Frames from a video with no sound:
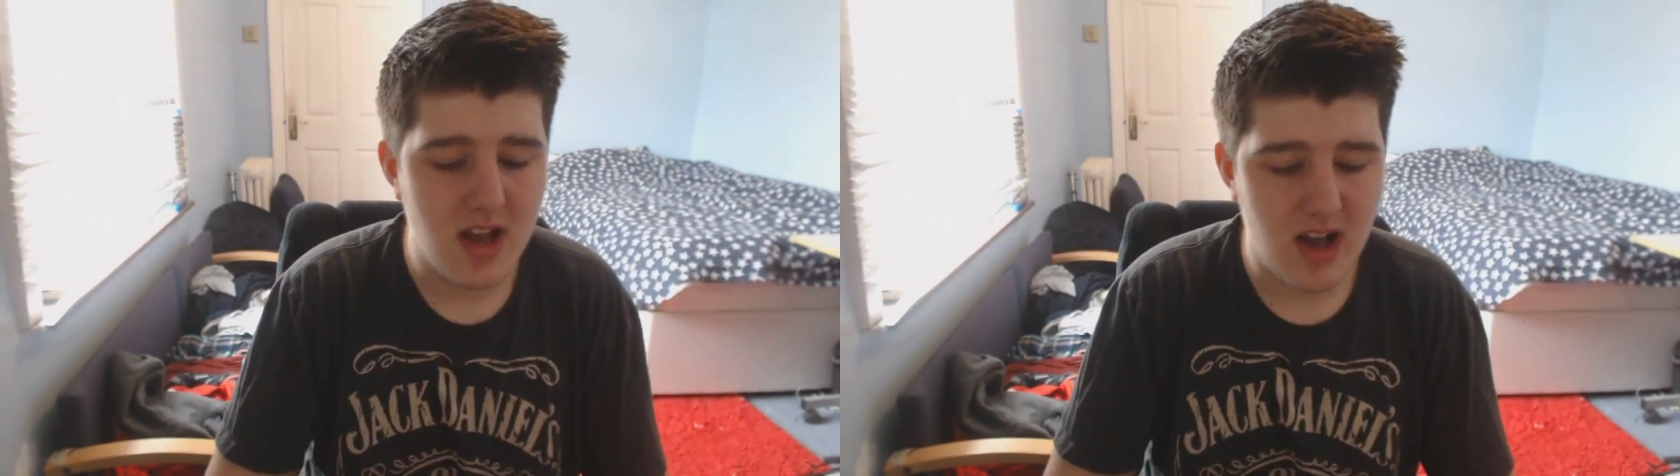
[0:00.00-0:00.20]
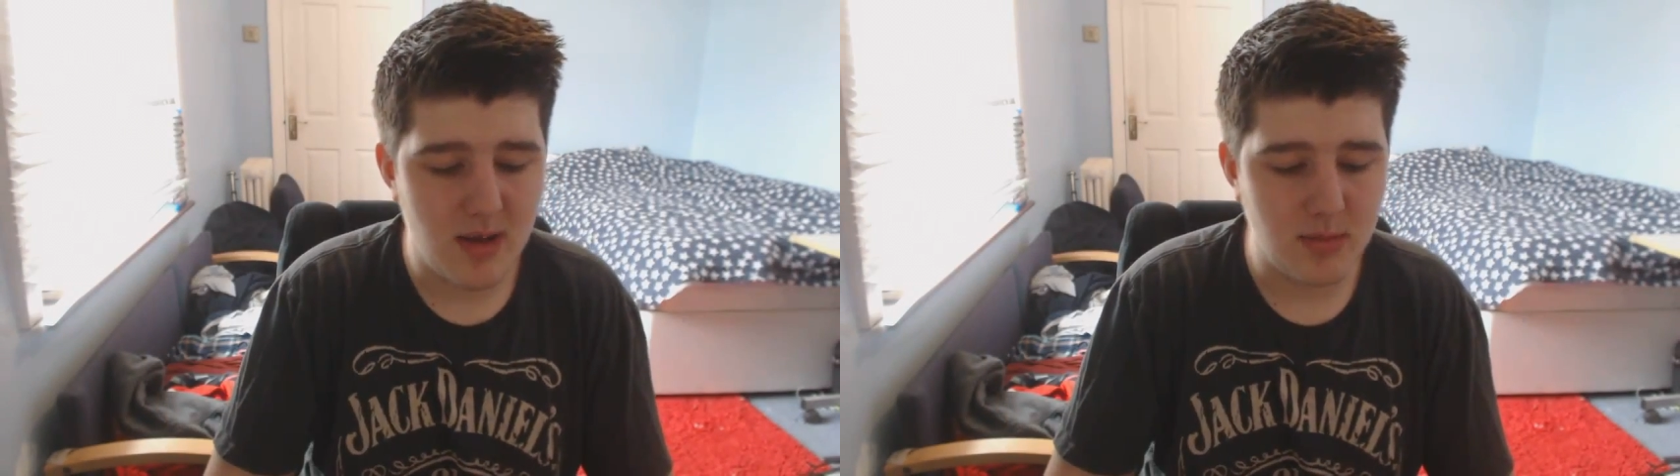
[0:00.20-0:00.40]

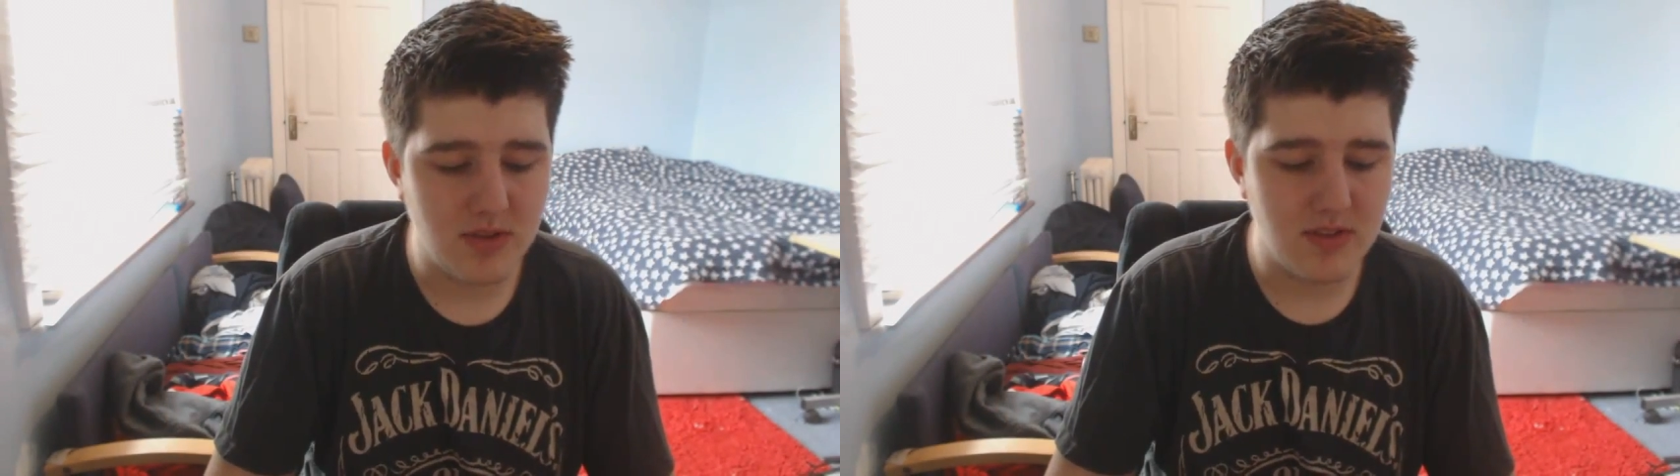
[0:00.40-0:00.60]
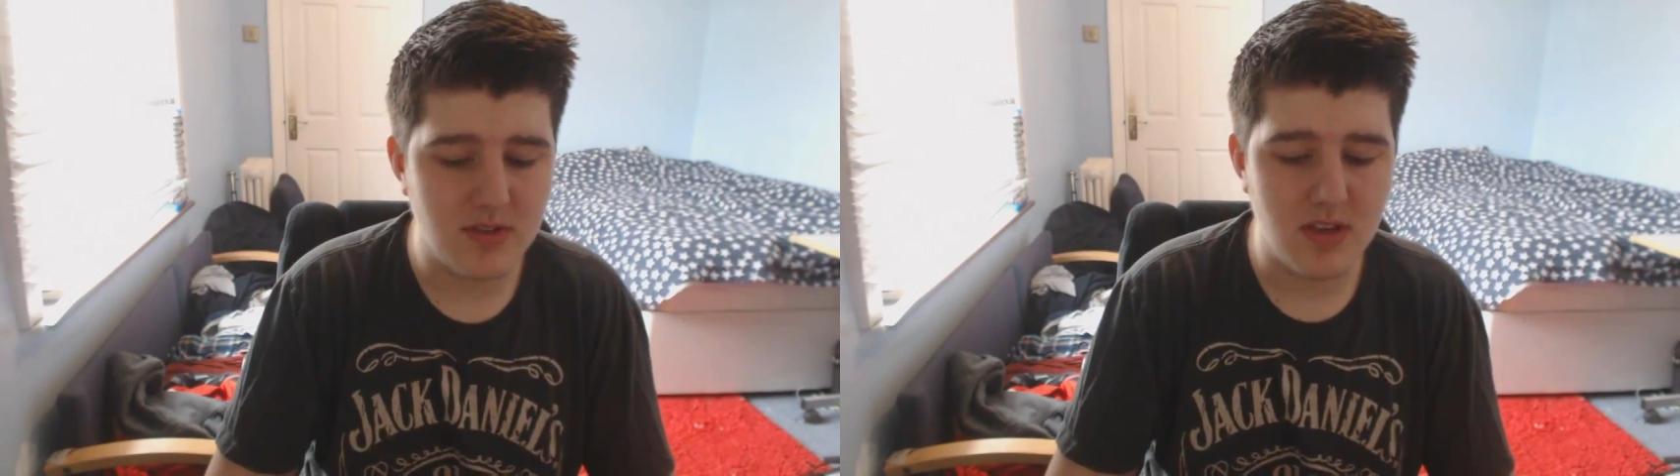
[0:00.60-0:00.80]

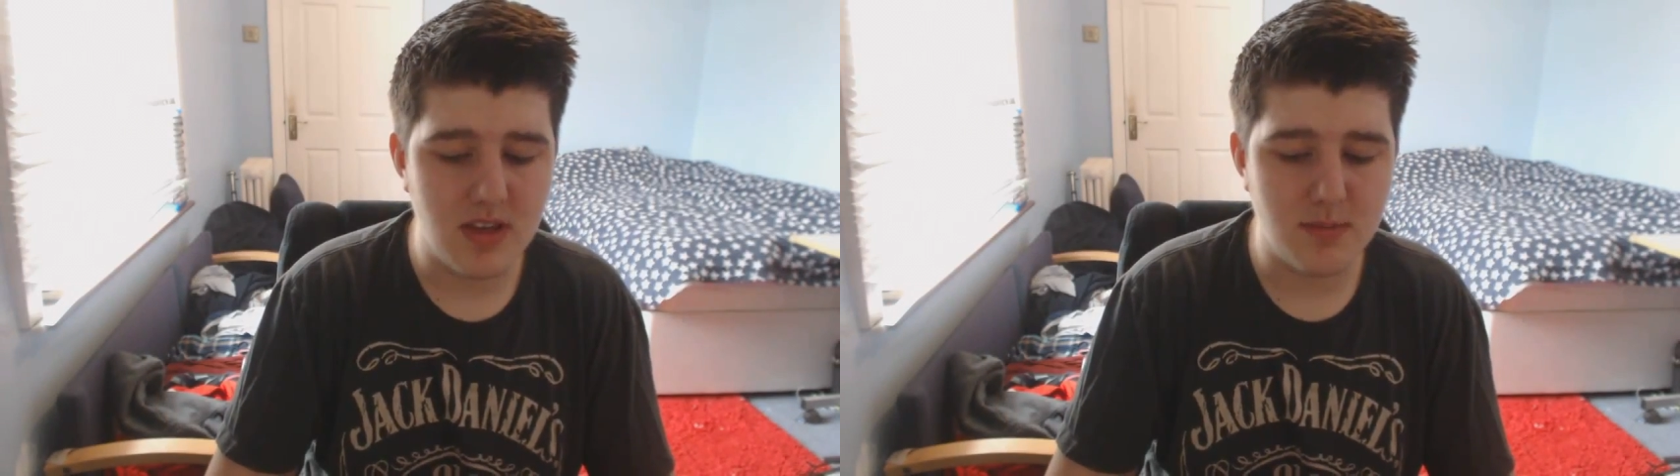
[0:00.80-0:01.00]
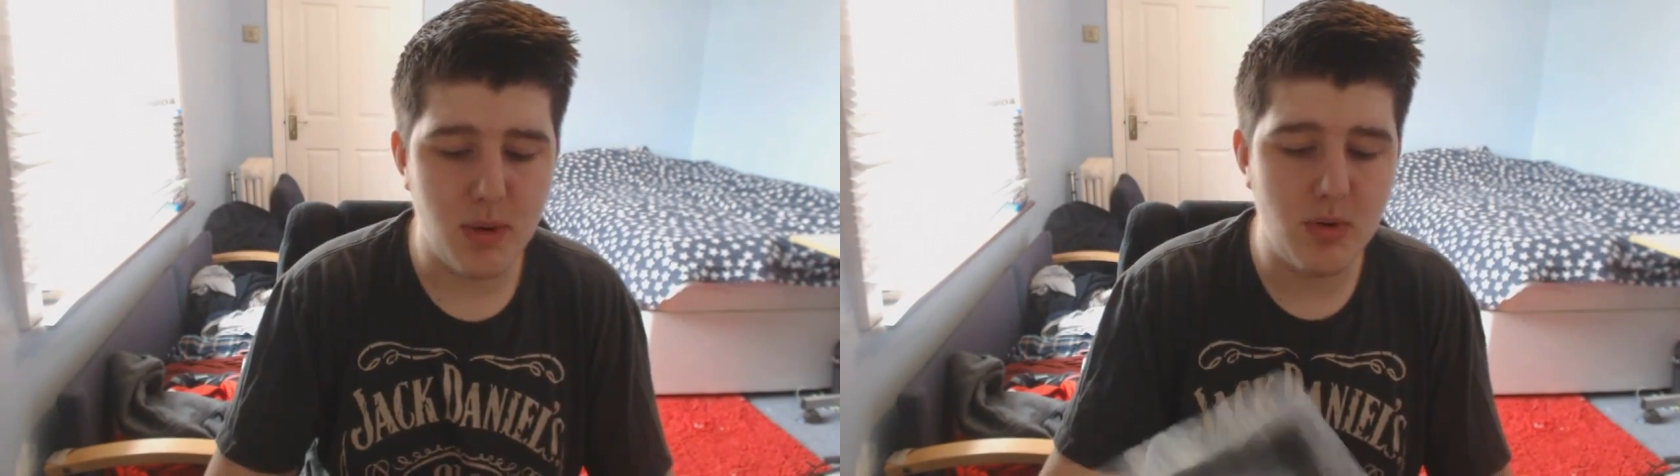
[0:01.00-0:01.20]
because
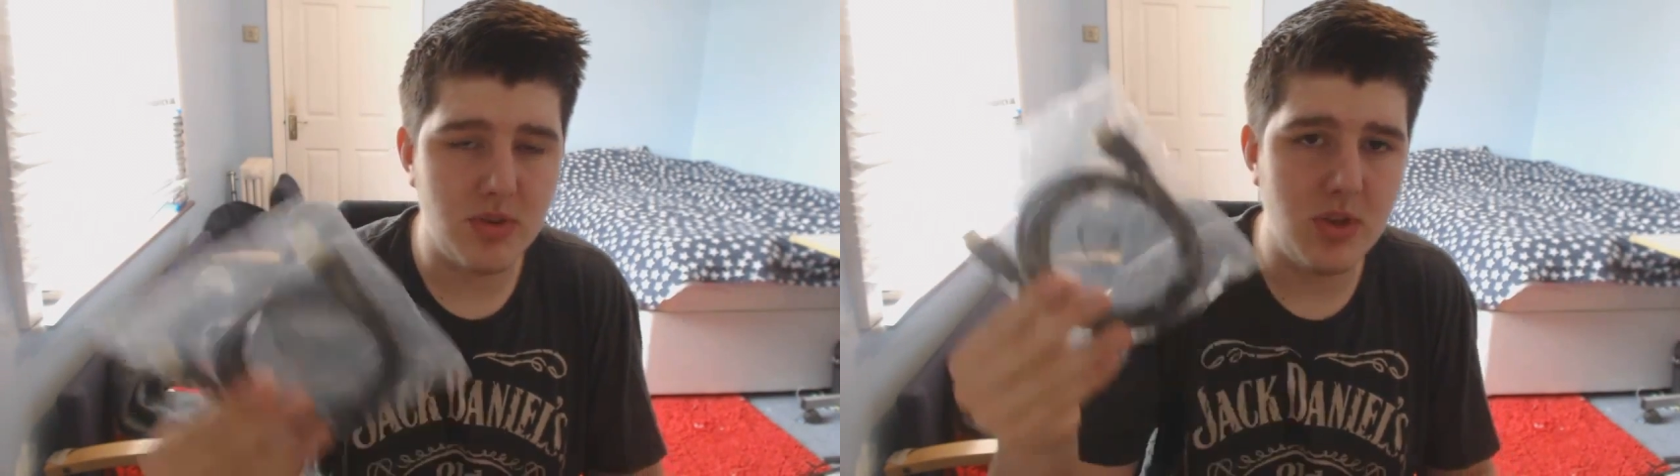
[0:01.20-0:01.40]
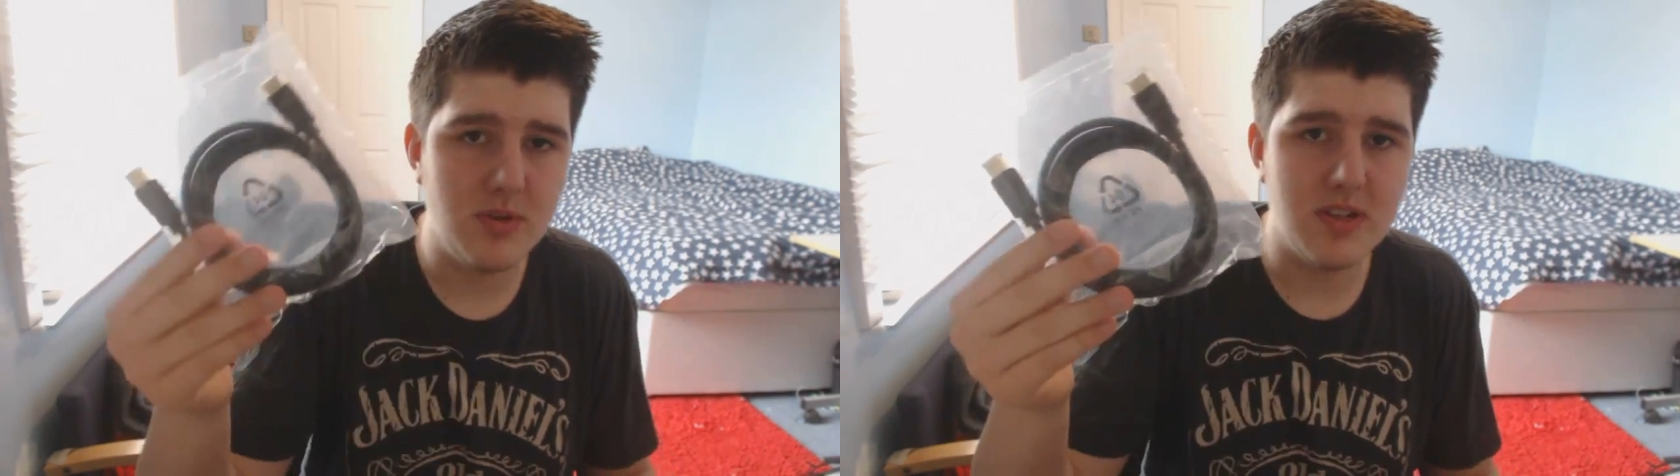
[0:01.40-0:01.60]
it's
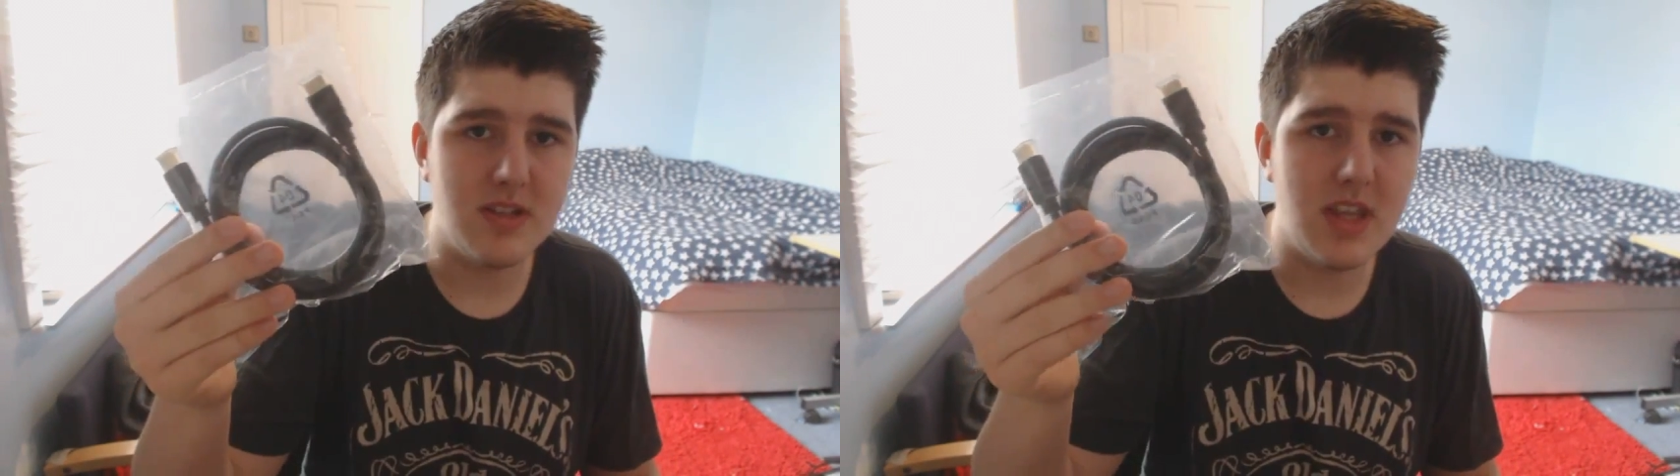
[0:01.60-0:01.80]
both uses